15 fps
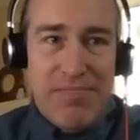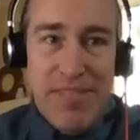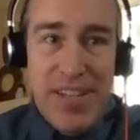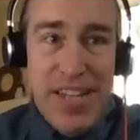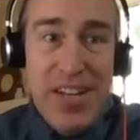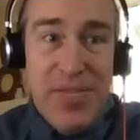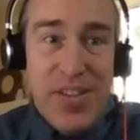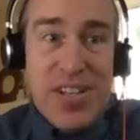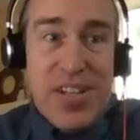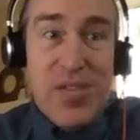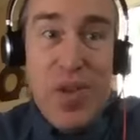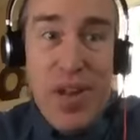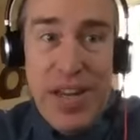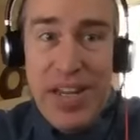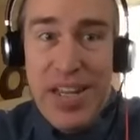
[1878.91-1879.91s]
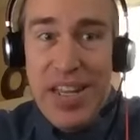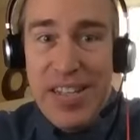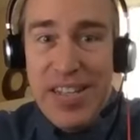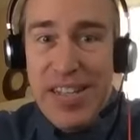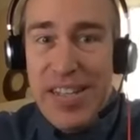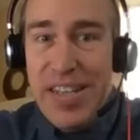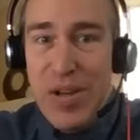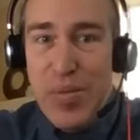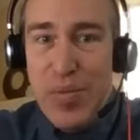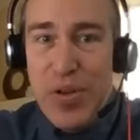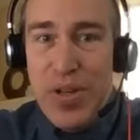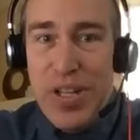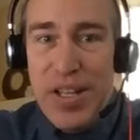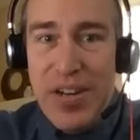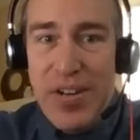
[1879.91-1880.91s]
any of us can run it and see the
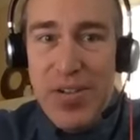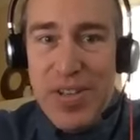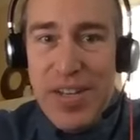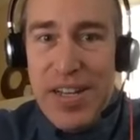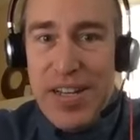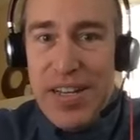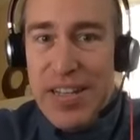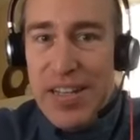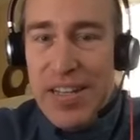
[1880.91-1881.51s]
output and understand it.